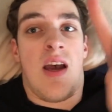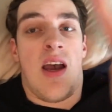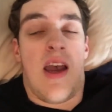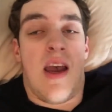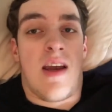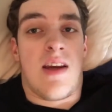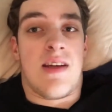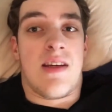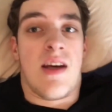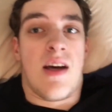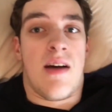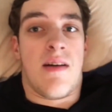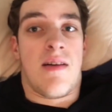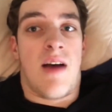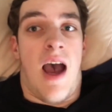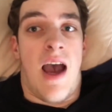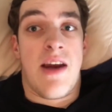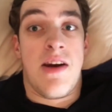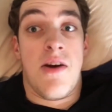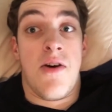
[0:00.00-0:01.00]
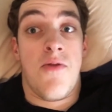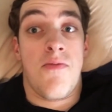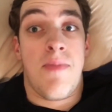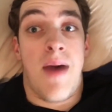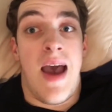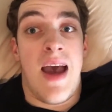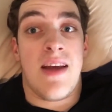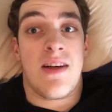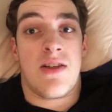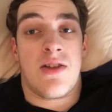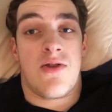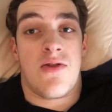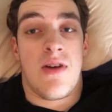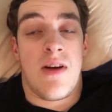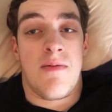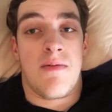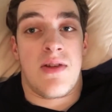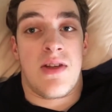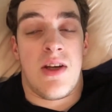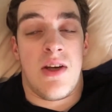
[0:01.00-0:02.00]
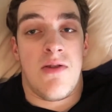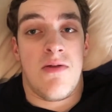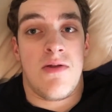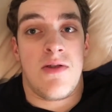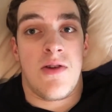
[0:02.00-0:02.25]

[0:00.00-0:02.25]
And uh, I know Matt streams too,